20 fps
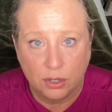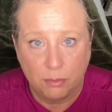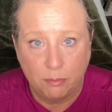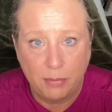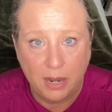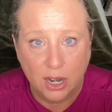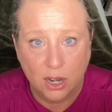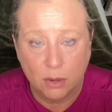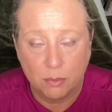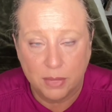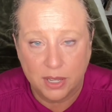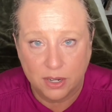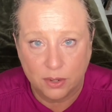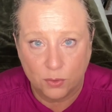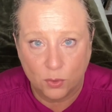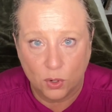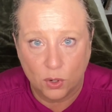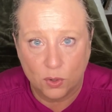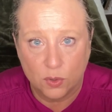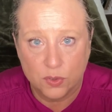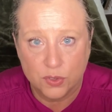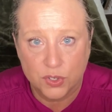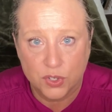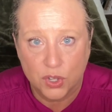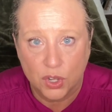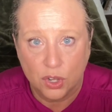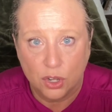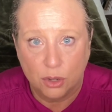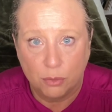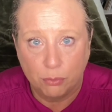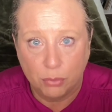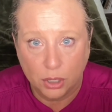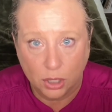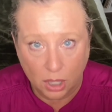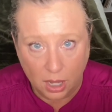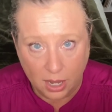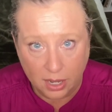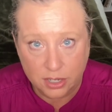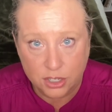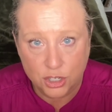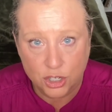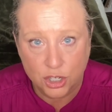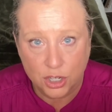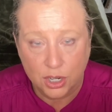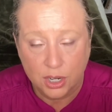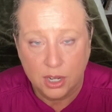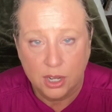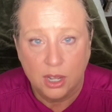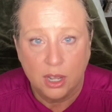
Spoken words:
Bare Minerals blush,